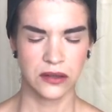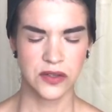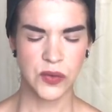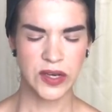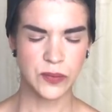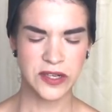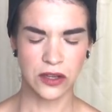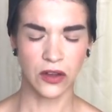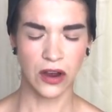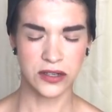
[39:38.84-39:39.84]
So I spent a
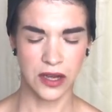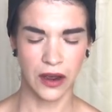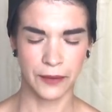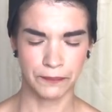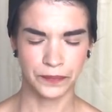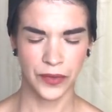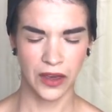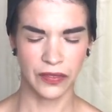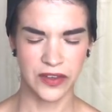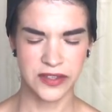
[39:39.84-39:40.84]
long time
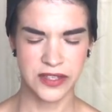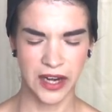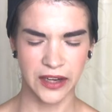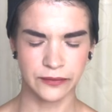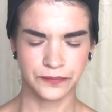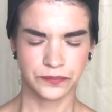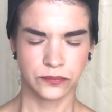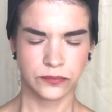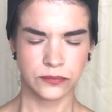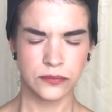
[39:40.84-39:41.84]
in this state,
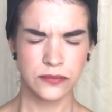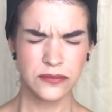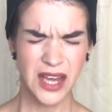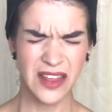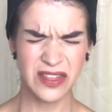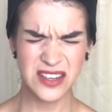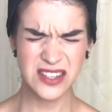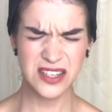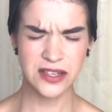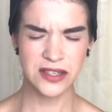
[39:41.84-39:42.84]
and
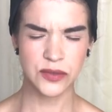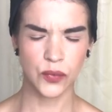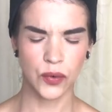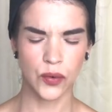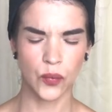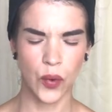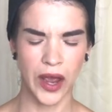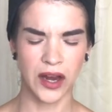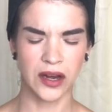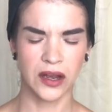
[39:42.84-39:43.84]
this is
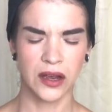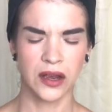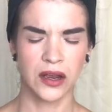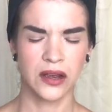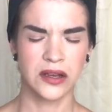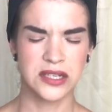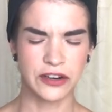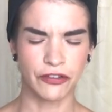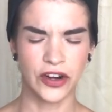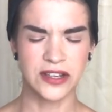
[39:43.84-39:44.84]
when
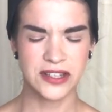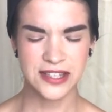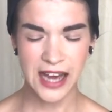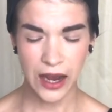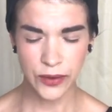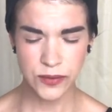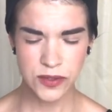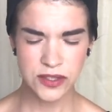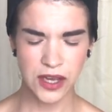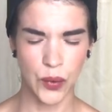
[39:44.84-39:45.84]
different
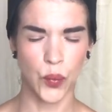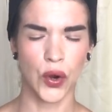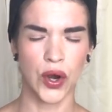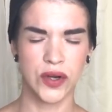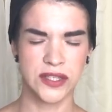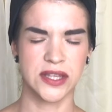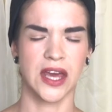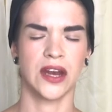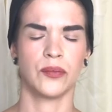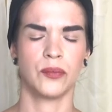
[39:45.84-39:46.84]
sounds and words
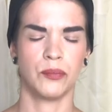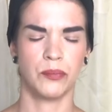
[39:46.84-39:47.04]
then